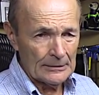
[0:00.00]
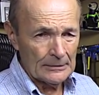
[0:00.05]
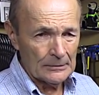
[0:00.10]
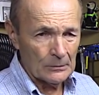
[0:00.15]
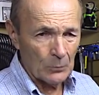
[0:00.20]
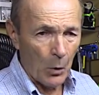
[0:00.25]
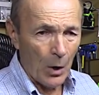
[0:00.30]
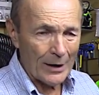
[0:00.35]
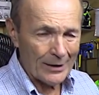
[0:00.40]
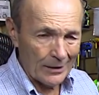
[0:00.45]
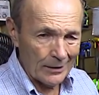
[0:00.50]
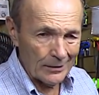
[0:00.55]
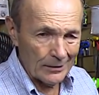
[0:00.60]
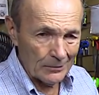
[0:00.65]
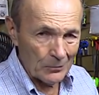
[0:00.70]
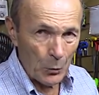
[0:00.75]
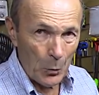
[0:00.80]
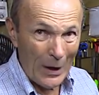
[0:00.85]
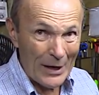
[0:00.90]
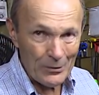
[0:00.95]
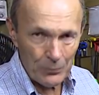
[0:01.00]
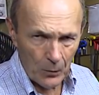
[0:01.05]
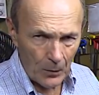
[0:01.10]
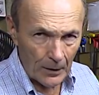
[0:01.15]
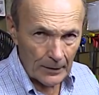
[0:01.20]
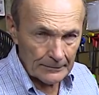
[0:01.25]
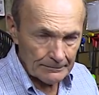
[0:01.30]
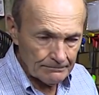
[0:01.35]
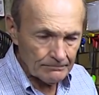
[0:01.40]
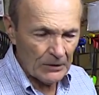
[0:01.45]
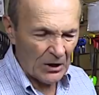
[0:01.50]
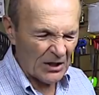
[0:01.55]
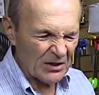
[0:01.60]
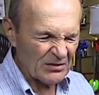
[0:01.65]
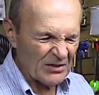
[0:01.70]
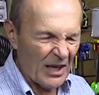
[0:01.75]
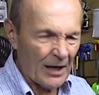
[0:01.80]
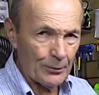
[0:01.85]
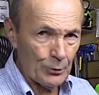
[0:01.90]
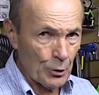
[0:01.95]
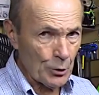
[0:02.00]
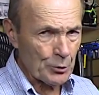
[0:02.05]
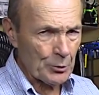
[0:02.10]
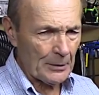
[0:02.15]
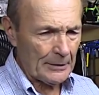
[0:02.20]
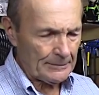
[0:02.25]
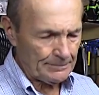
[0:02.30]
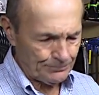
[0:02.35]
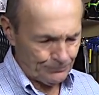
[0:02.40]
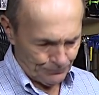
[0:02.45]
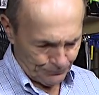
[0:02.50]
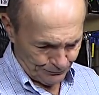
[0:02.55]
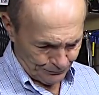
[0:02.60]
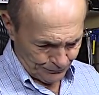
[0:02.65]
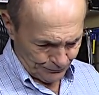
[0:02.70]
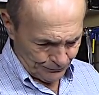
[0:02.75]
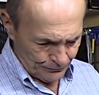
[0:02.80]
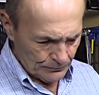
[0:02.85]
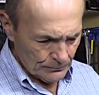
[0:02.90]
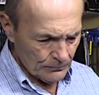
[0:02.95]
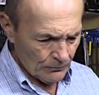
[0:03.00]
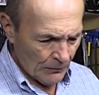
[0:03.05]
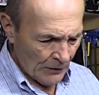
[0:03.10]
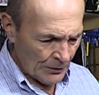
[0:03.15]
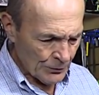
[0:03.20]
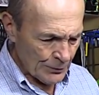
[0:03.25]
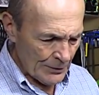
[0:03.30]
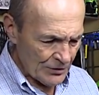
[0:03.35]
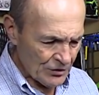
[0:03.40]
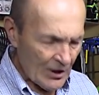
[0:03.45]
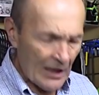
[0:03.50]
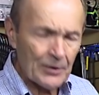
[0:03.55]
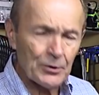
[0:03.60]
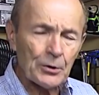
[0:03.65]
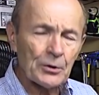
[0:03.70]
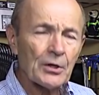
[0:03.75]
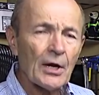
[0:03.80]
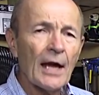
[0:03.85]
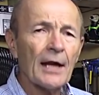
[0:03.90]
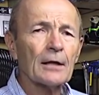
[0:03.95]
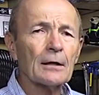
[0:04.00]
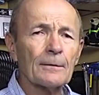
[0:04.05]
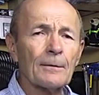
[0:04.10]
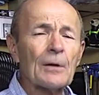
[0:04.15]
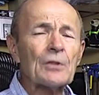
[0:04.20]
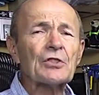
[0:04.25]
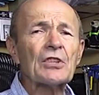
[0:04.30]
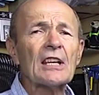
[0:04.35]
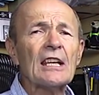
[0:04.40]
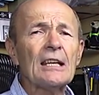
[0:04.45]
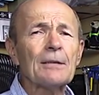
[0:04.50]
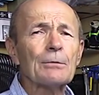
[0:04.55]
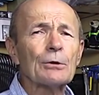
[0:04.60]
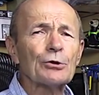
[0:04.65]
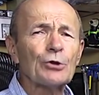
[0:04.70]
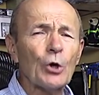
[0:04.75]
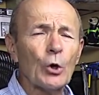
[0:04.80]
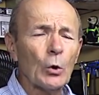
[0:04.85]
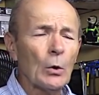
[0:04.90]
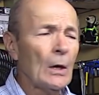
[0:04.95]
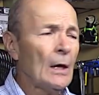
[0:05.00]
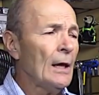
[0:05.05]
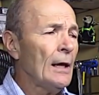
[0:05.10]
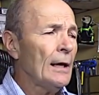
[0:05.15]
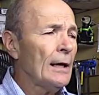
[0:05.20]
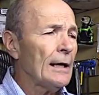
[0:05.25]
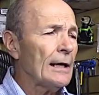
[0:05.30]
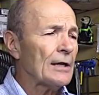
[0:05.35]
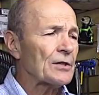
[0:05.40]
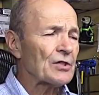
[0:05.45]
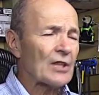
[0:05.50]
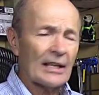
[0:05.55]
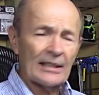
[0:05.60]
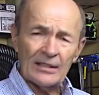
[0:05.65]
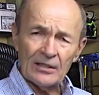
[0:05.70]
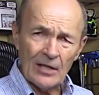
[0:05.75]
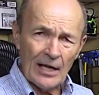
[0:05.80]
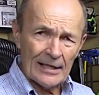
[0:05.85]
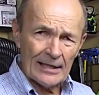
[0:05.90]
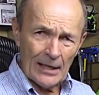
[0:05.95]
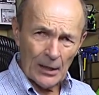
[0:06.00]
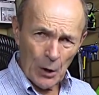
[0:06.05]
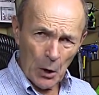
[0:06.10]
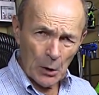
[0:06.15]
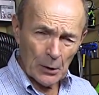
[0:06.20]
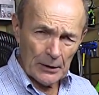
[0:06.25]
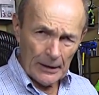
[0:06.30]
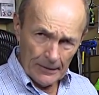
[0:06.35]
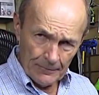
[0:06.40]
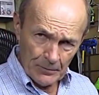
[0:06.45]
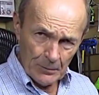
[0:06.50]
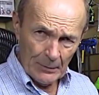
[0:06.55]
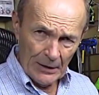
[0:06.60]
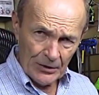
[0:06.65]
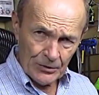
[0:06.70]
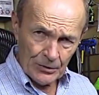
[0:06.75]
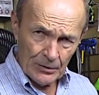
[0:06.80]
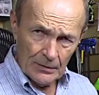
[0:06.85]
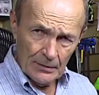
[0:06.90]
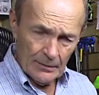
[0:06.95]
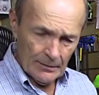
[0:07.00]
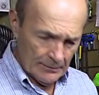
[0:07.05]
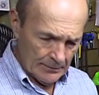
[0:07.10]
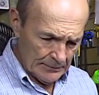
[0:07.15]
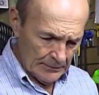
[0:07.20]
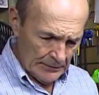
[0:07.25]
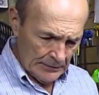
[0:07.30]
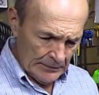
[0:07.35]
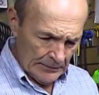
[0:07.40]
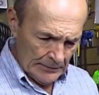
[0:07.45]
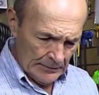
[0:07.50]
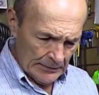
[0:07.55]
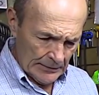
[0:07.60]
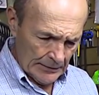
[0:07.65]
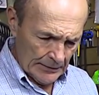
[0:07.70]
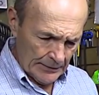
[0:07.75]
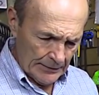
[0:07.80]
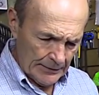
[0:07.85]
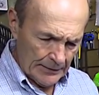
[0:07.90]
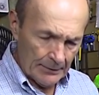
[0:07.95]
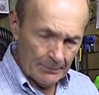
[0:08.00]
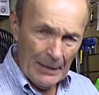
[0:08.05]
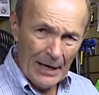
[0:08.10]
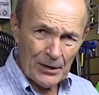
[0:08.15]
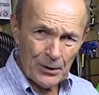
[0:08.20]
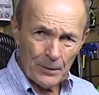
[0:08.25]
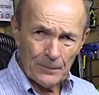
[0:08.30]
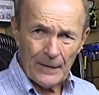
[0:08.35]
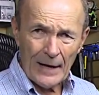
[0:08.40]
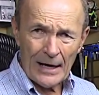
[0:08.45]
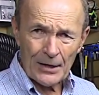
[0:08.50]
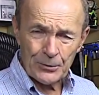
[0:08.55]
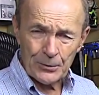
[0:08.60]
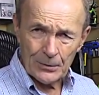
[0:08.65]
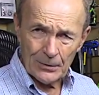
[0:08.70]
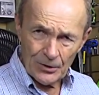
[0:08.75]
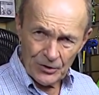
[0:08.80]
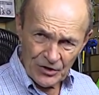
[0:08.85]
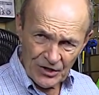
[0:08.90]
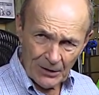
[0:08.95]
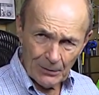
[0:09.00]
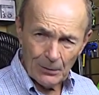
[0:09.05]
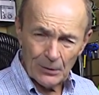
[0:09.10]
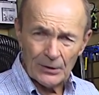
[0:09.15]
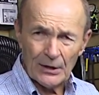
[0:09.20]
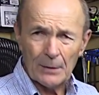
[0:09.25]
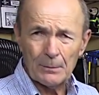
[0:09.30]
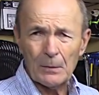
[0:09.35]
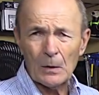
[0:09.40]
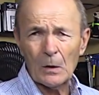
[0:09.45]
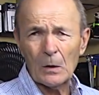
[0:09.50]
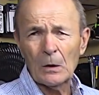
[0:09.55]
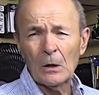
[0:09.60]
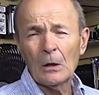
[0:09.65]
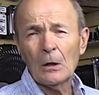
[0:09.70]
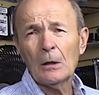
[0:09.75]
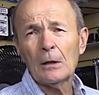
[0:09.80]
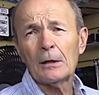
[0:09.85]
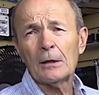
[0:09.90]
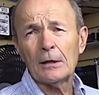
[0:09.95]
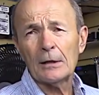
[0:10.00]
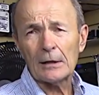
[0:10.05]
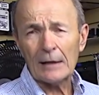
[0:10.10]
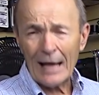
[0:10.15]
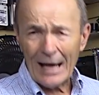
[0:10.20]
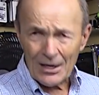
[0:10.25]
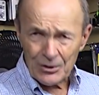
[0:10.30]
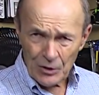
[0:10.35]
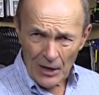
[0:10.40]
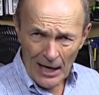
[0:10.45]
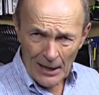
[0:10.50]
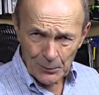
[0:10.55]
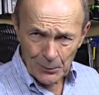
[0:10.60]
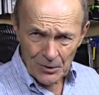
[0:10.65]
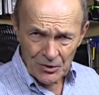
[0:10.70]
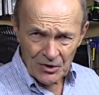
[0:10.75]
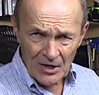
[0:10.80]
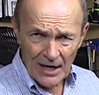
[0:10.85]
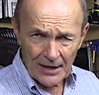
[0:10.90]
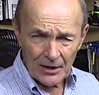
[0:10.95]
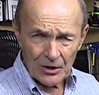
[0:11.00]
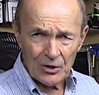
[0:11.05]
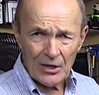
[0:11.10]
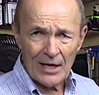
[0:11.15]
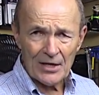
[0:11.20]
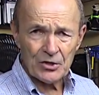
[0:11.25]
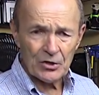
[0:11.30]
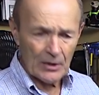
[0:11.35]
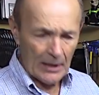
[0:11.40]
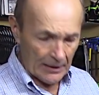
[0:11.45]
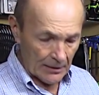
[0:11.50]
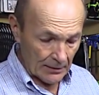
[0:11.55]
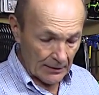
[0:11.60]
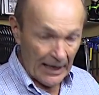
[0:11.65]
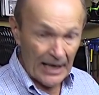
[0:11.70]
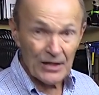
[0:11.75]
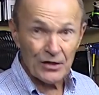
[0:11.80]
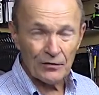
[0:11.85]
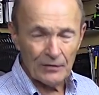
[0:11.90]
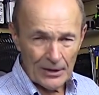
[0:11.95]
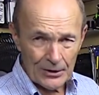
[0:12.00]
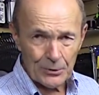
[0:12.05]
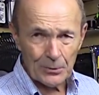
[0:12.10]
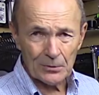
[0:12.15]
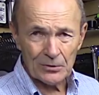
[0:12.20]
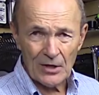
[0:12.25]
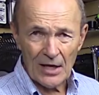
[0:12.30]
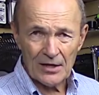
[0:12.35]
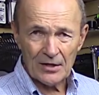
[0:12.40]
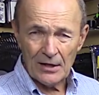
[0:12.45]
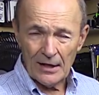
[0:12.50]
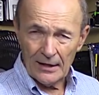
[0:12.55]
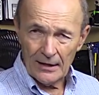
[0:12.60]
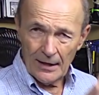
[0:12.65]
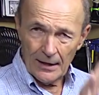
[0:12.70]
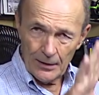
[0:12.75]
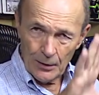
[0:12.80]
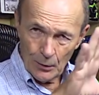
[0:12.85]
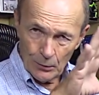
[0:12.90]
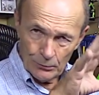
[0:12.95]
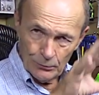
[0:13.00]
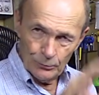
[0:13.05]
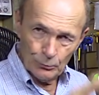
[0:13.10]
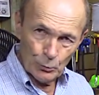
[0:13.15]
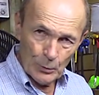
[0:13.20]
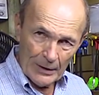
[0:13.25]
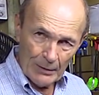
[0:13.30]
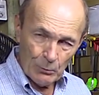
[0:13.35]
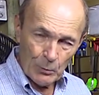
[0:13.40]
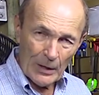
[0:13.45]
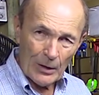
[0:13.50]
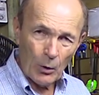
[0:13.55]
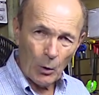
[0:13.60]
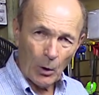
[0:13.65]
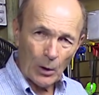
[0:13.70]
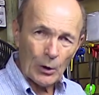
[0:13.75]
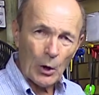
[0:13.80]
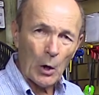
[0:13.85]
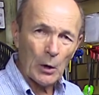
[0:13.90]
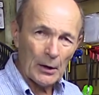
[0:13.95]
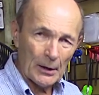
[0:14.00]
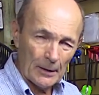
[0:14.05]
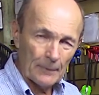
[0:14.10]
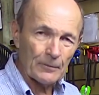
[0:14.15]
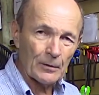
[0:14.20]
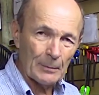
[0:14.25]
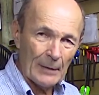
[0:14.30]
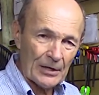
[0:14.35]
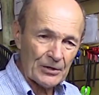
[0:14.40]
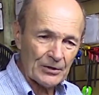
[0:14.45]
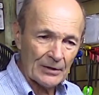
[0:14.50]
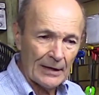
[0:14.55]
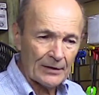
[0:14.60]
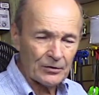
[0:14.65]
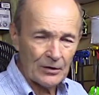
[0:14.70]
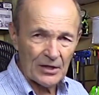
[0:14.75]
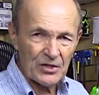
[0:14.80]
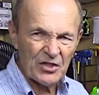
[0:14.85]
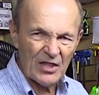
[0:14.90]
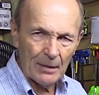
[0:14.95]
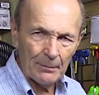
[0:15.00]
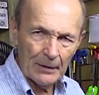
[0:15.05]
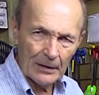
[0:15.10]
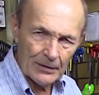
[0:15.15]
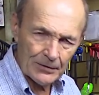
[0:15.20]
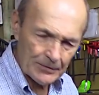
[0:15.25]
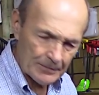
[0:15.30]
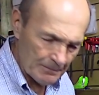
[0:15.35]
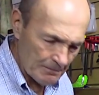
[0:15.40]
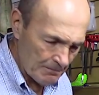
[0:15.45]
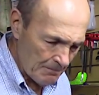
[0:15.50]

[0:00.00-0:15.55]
walk in and wait for it, not, not usually. So he takes your tank. The first thing he will do is get take down all the information. Uh, the manufacturer, the serial number, uh, last hydrostatic test date, last visual test date, and he'll re record all that information. That takes 10 minutes.